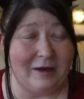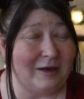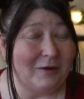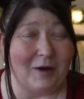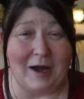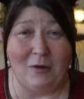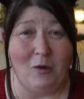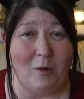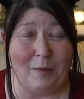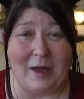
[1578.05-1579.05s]
You know, I
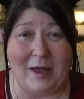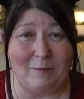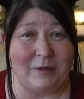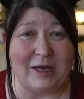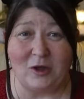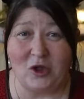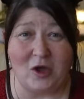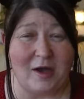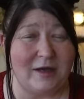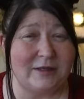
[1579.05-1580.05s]
hope next year